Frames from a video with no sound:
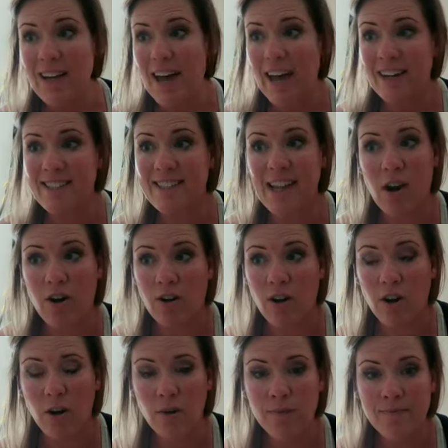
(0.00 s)
and a
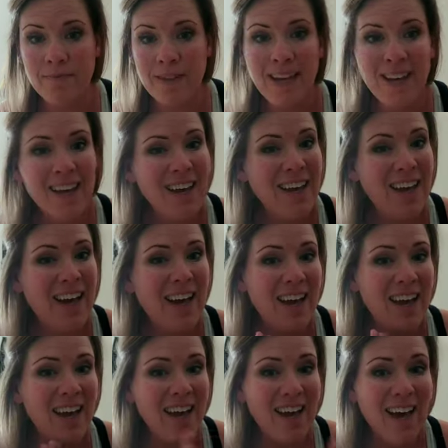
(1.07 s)
scarecrow,
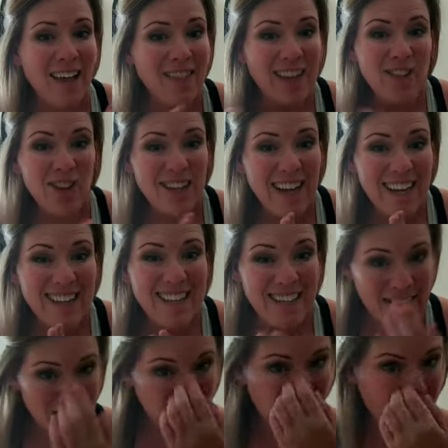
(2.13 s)
and they look like
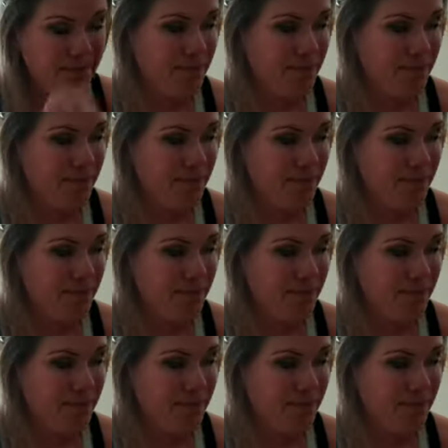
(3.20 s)
this.